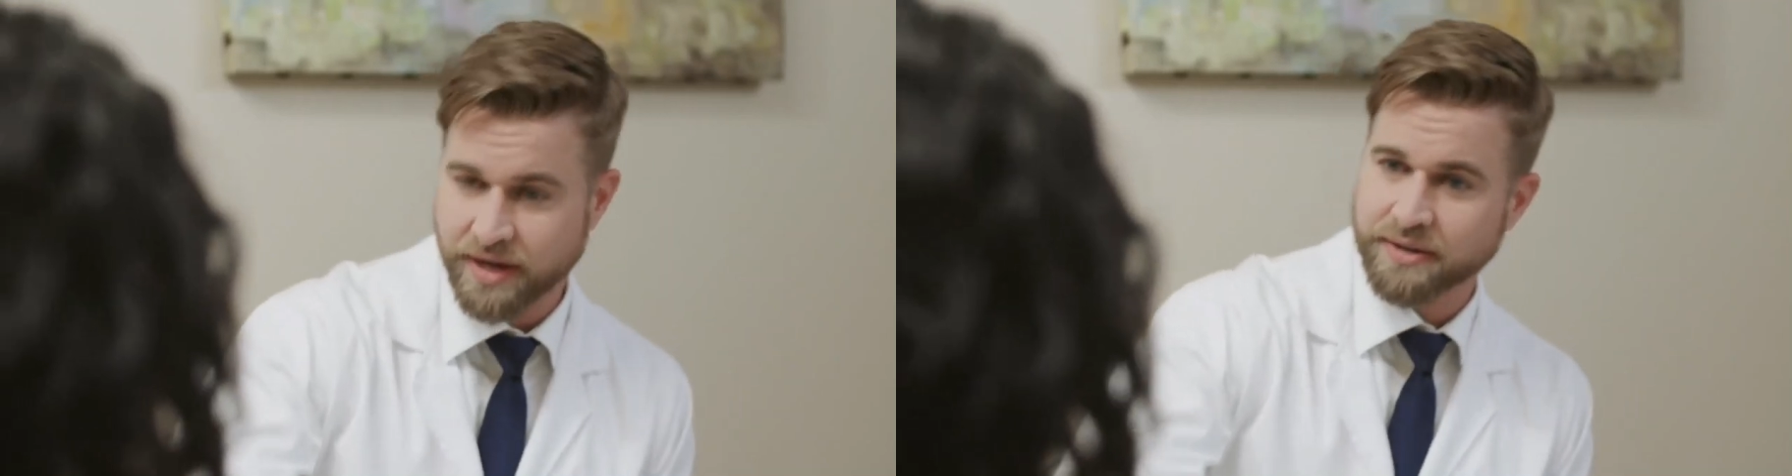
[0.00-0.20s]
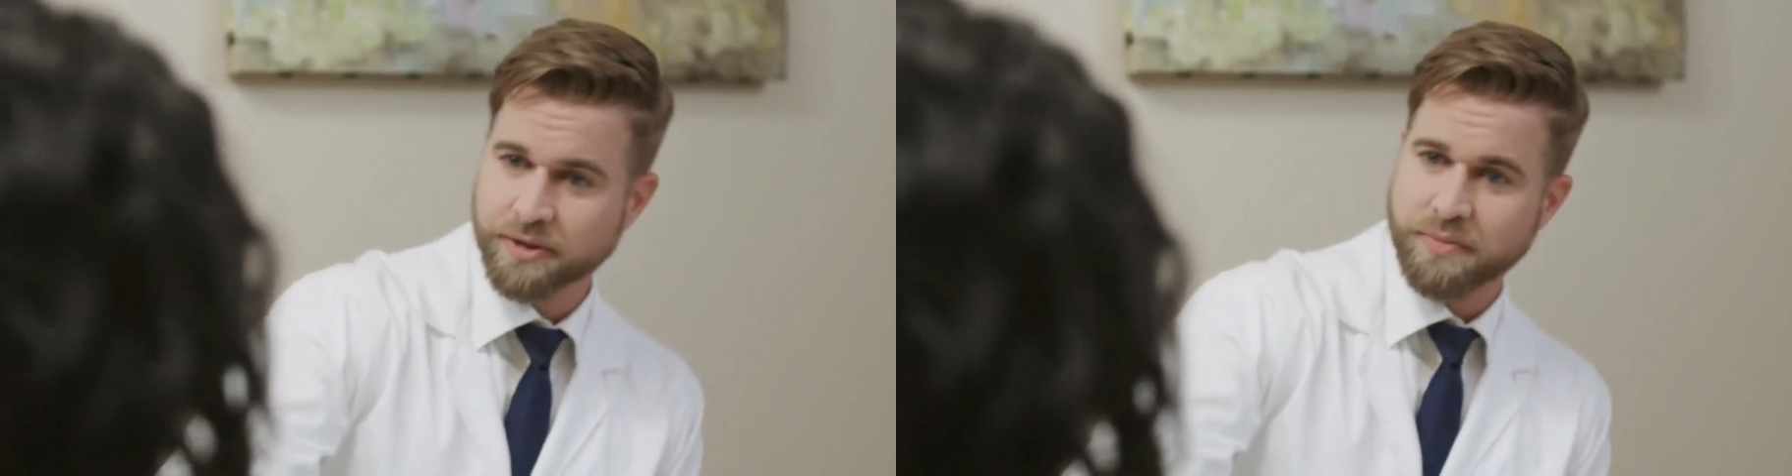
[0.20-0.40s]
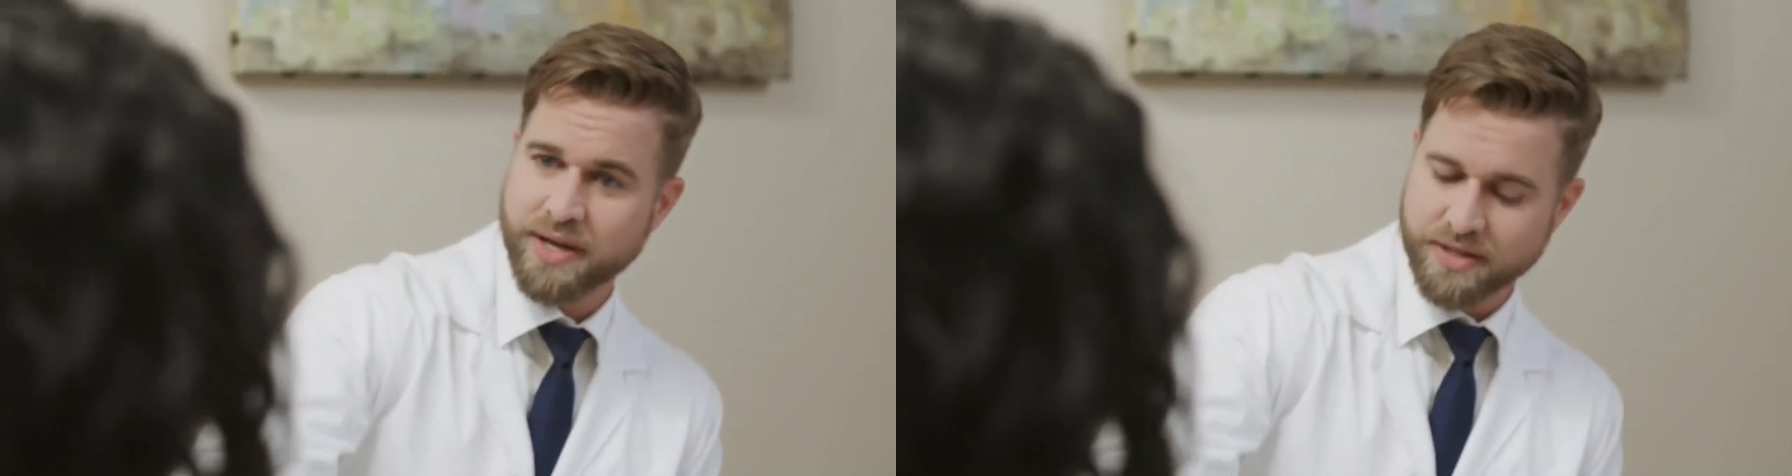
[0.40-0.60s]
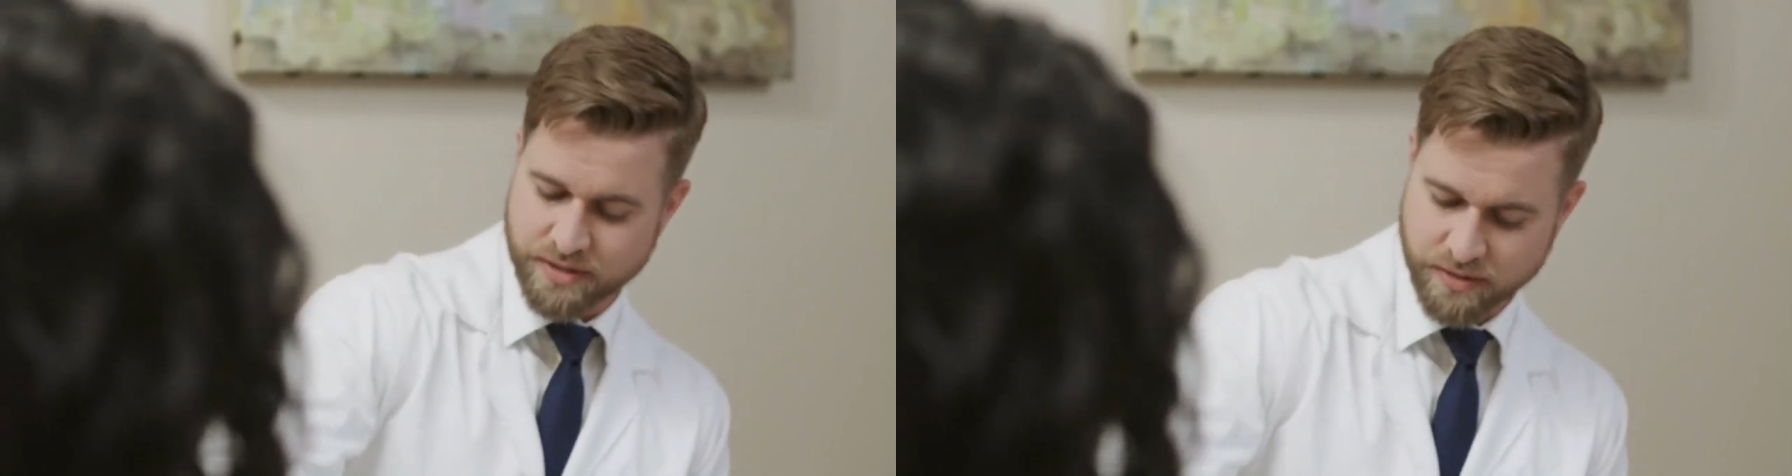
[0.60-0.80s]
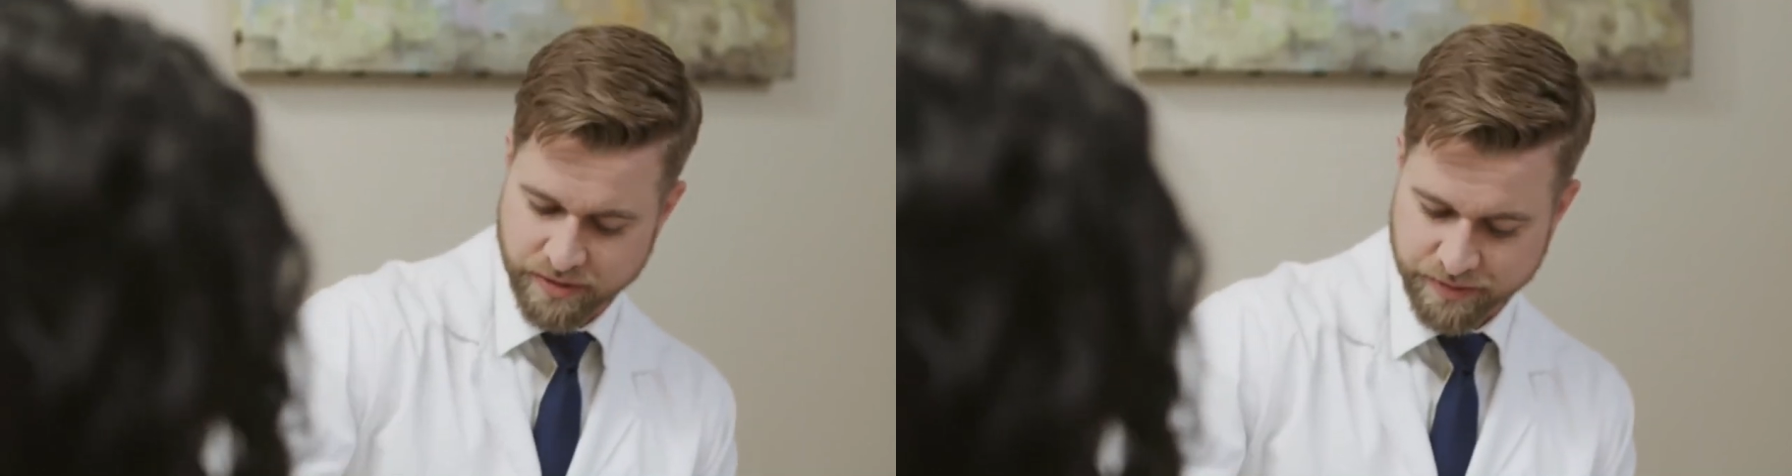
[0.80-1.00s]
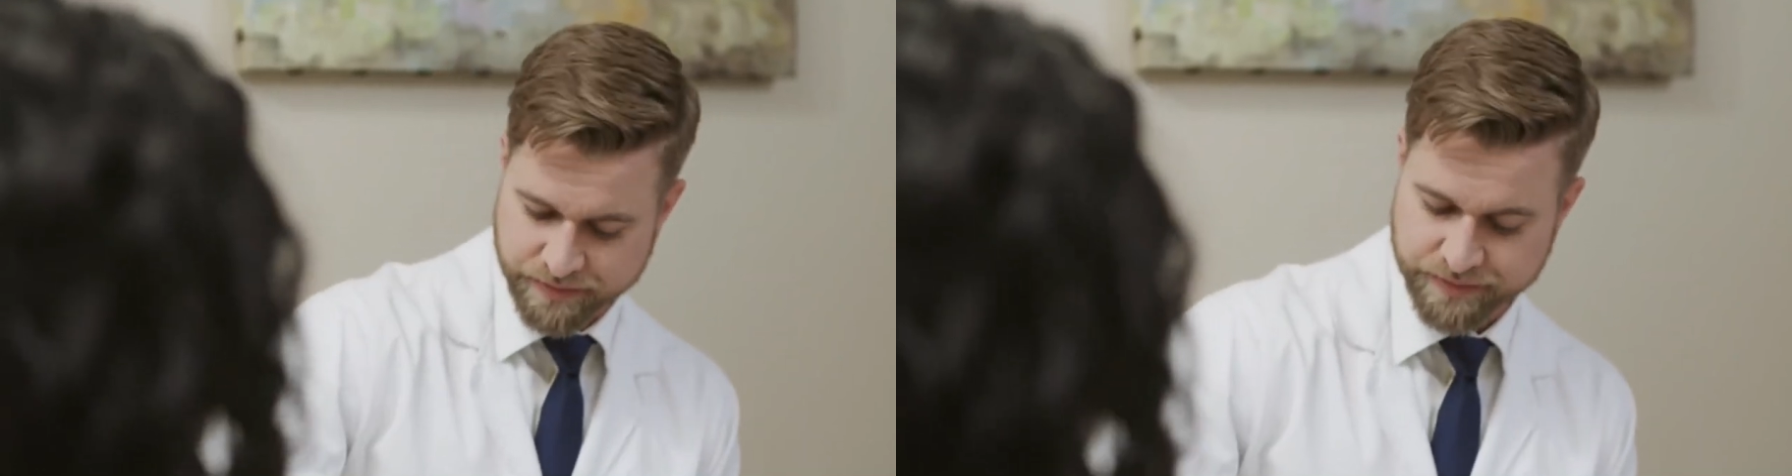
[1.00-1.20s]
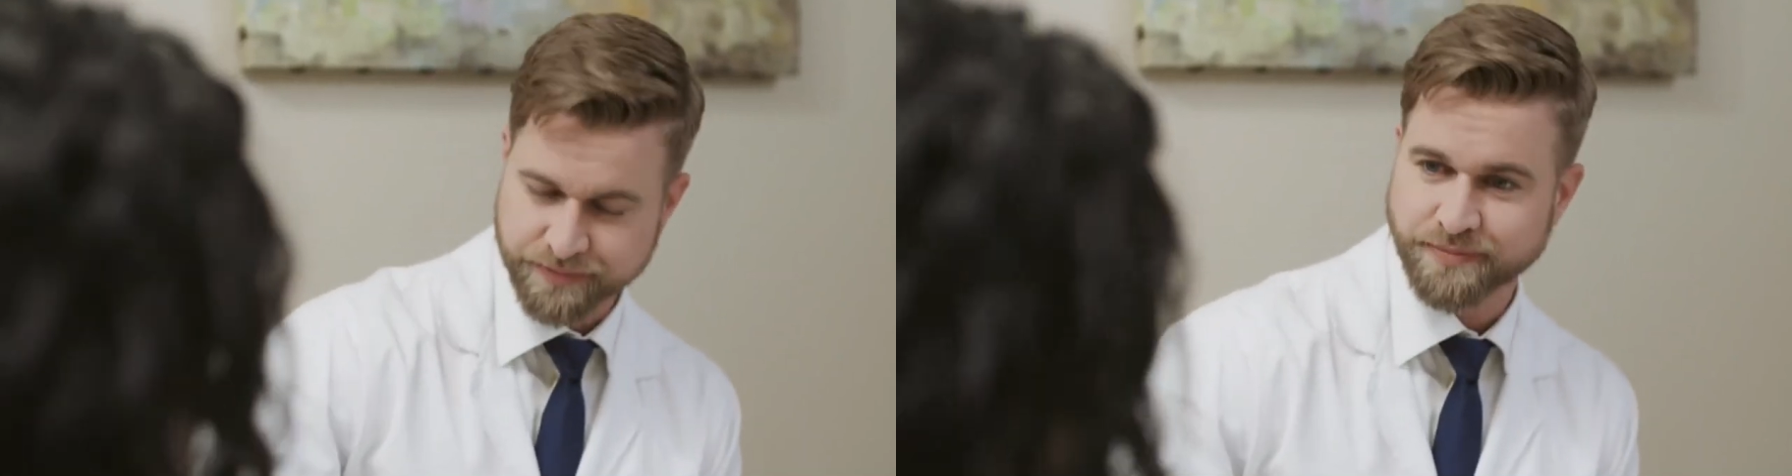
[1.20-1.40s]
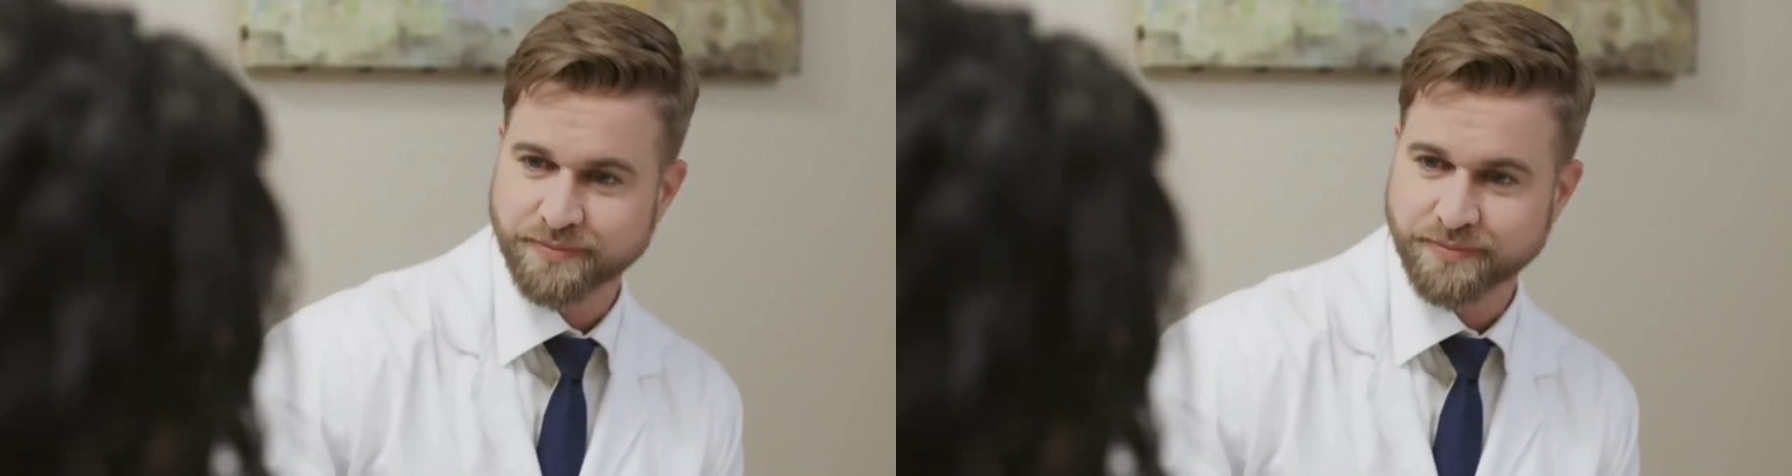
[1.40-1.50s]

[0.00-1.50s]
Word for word: how your little man is doing. Okay.